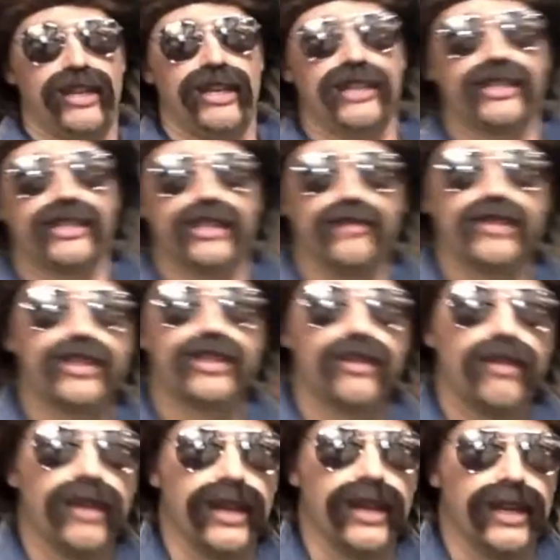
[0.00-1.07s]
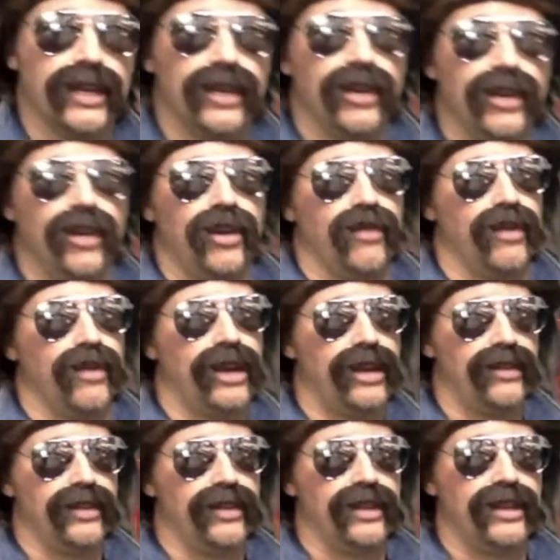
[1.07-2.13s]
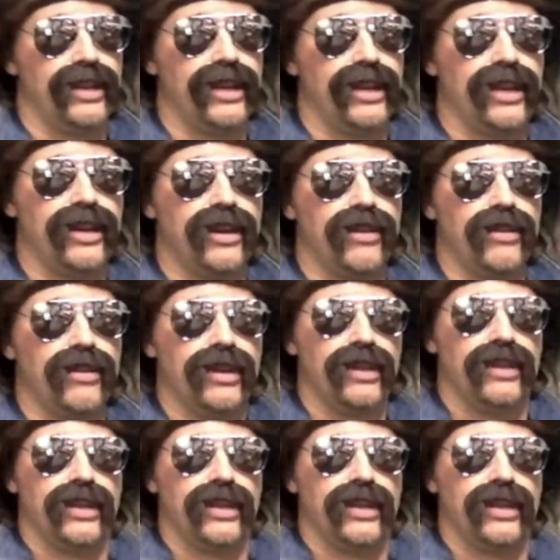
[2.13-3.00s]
that's some story. Well, there you go.